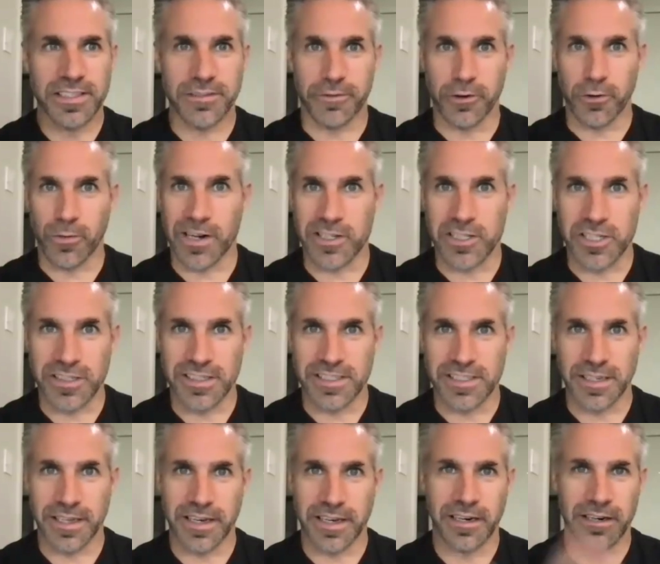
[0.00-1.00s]
If you're watching this
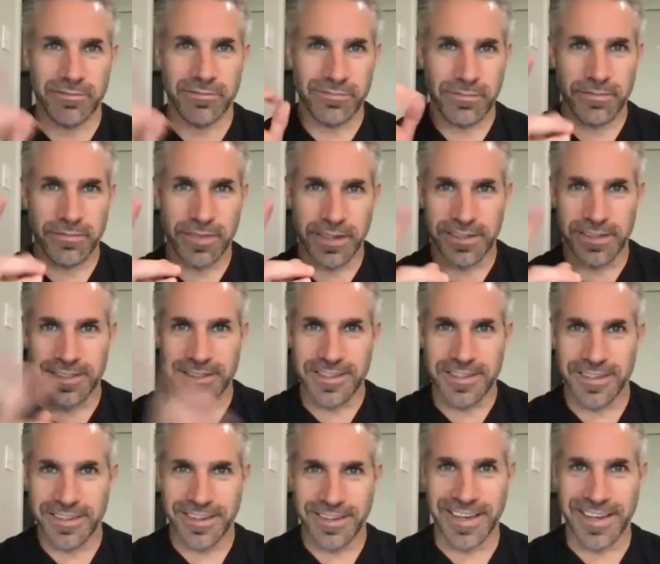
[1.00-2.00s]
later, it's
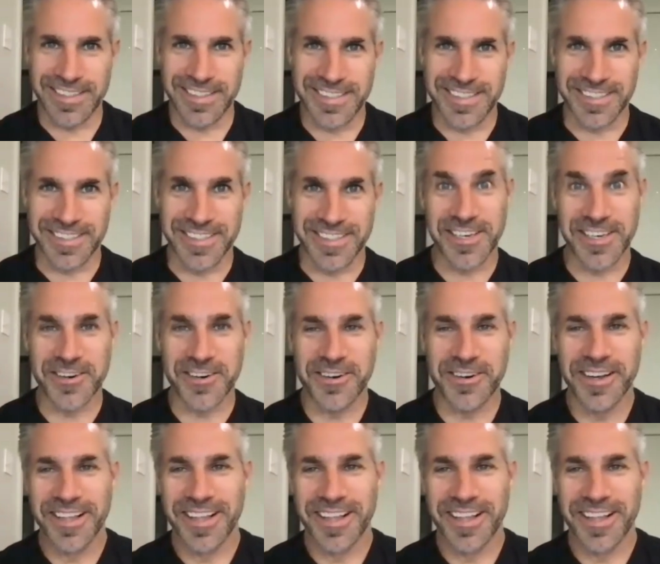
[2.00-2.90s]
nice to see you.